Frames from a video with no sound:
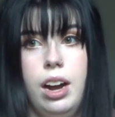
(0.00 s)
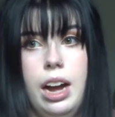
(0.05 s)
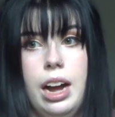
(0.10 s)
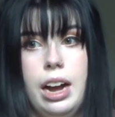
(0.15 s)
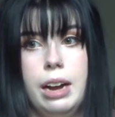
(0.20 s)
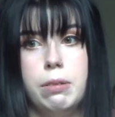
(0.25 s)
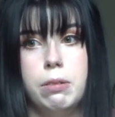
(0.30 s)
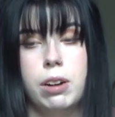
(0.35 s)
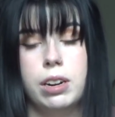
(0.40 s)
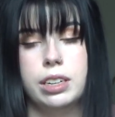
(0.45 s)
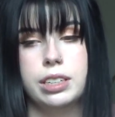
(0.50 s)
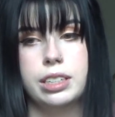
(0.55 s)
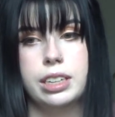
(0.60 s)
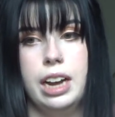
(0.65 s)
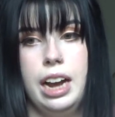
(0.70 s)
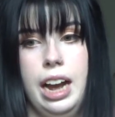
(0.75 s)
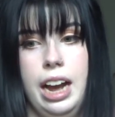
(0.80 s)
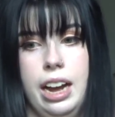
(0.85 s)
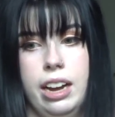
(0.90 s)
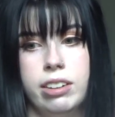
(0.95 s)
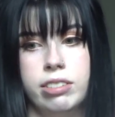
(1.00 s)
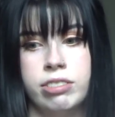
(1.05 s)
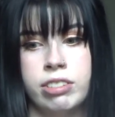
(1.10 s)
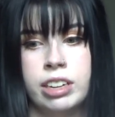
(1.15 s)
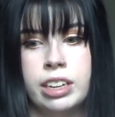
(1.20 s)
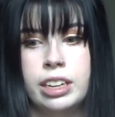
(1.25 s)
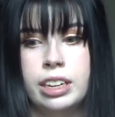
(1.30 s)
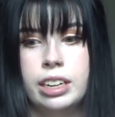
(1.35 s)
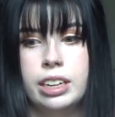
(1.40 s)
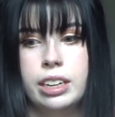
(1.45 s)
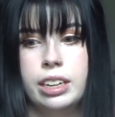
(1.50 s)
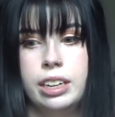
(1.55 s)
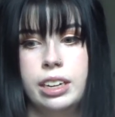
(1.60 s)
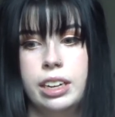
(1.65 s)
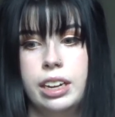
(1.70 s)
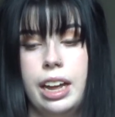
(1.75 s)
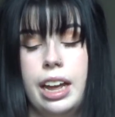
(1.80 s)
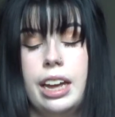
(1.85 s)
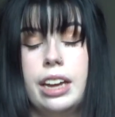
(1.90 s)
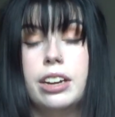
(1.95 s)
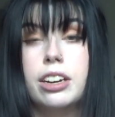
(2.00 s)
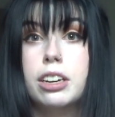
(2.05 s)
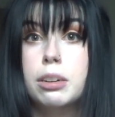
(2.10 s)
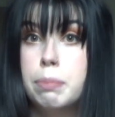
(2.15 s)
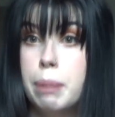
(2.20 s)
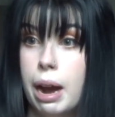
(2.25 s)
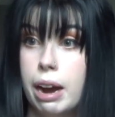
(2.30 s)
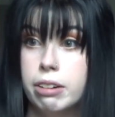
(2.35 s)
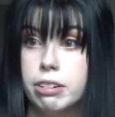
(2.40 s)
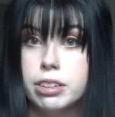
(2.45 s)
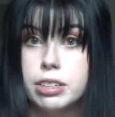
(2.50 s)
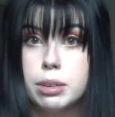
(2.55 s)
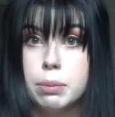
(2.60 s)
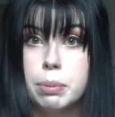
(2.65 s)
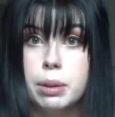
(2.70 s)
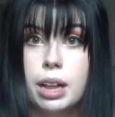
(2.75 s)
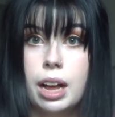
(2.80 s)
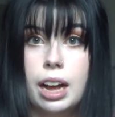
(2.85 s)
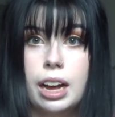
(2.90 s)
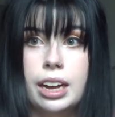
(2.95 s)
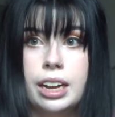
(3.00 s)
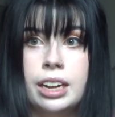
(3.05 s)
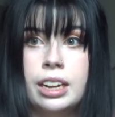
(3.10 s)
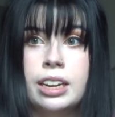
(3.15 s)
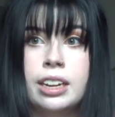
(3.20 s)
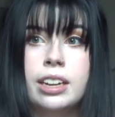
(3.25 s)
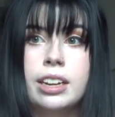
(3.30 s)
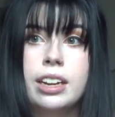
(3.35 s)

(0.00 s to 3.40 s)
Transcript: I wanted to have a good power supply